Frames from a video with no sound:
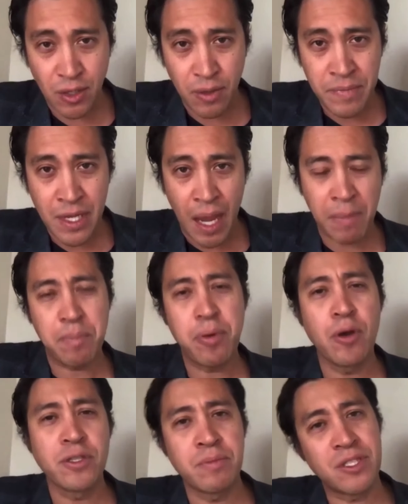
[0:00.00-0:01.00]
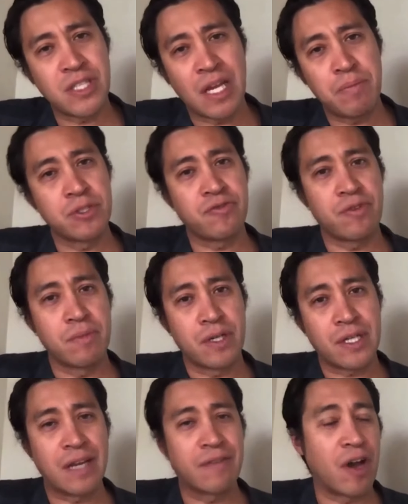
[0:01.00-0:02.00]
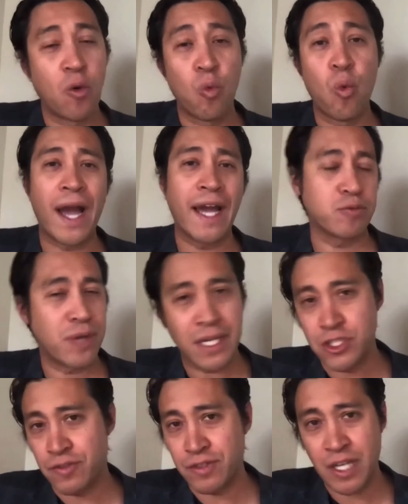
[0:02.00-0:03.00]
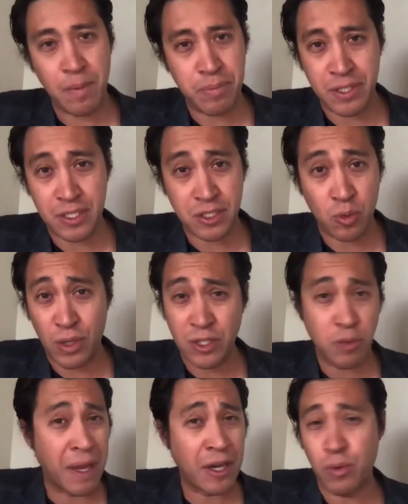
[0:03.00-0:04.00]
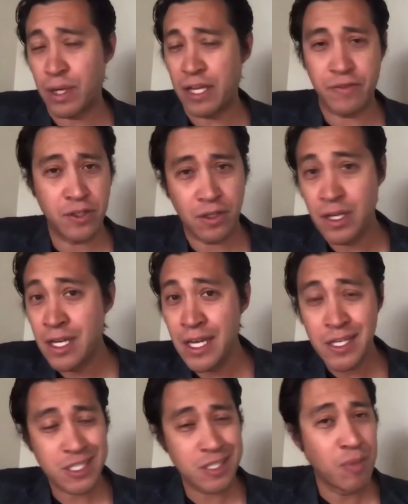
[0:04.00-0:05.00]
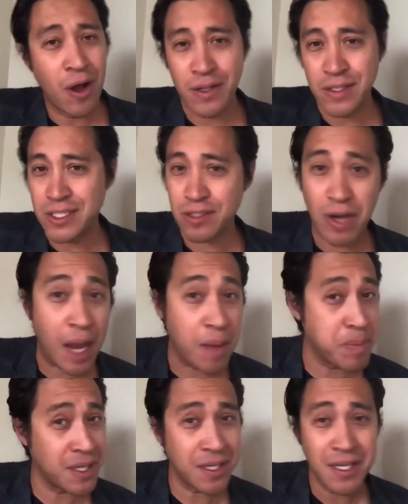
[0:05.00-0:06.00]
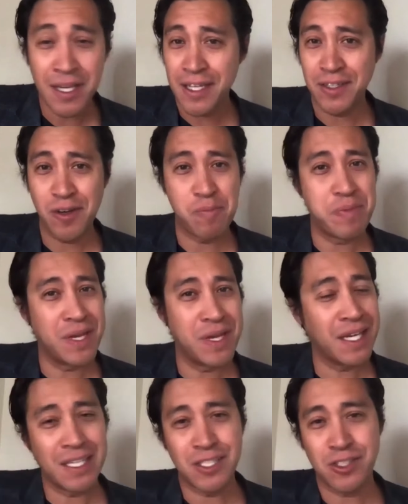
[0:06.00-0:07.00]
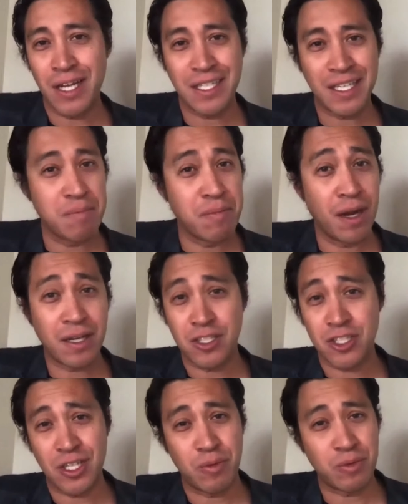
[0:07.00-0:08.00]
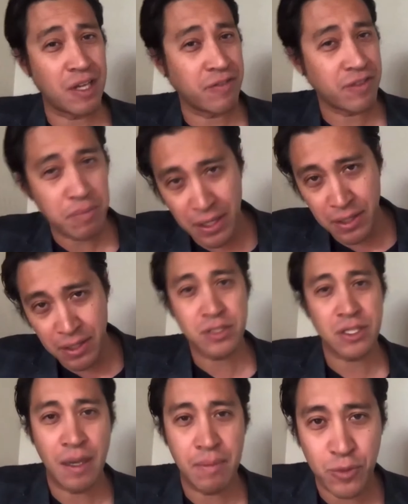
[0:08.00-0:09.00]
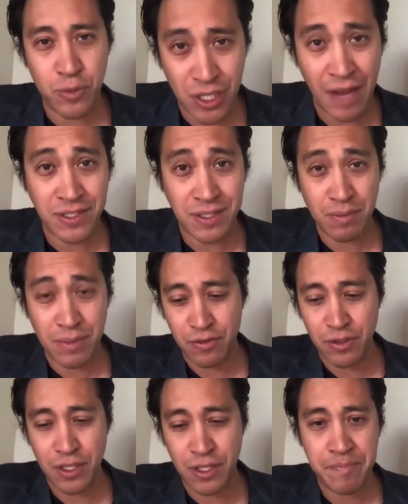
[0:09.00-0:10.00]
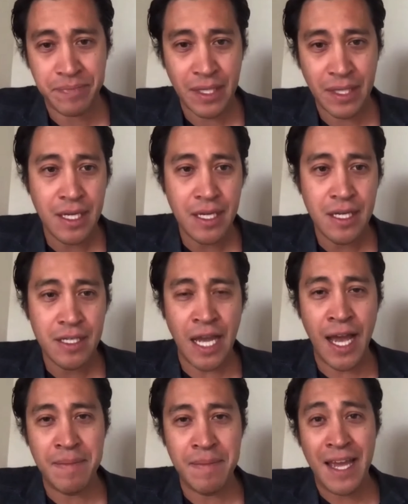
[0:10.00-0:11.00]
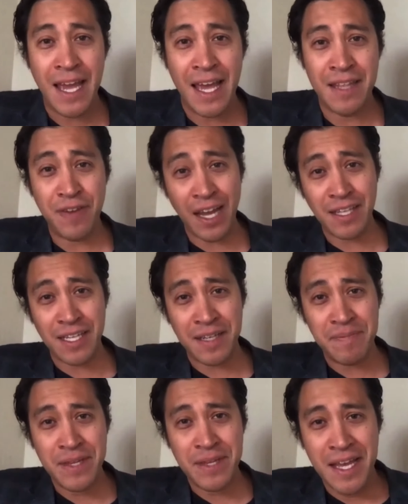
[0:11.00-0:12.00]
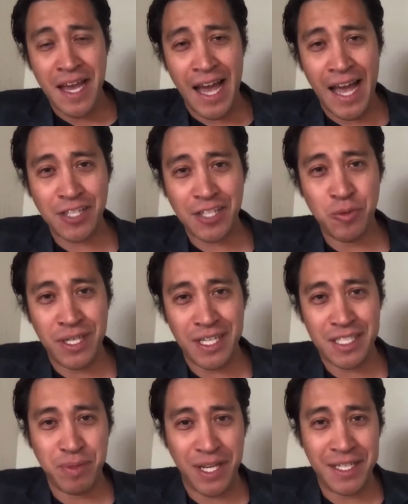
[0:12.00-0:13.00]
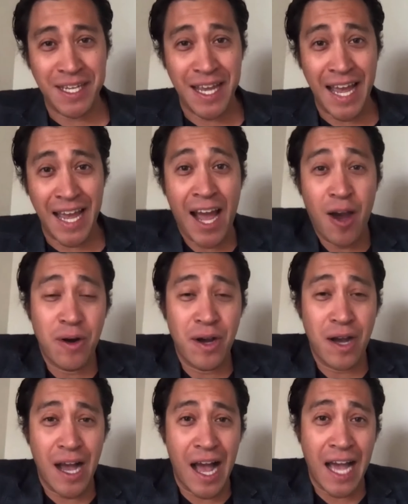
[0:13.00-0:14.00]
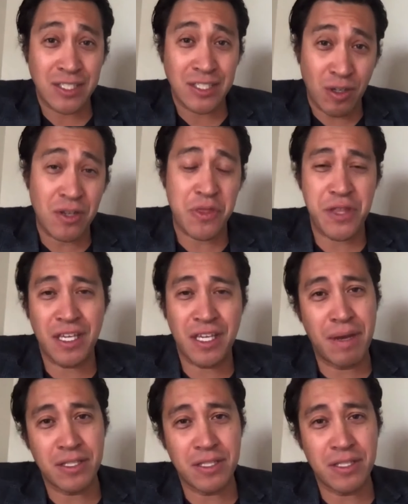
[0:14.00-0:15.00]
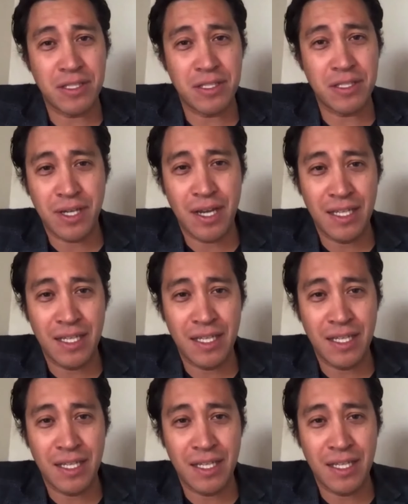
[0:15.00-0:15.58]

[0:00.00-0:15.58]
So I'm going to pull some examples from kind of a wide range of companies. So no matter if you're small and scrappy, you're big and trying to get market share with tough competitors, we should have something for you. And finally, I actually want to explain how I started thinking about stackable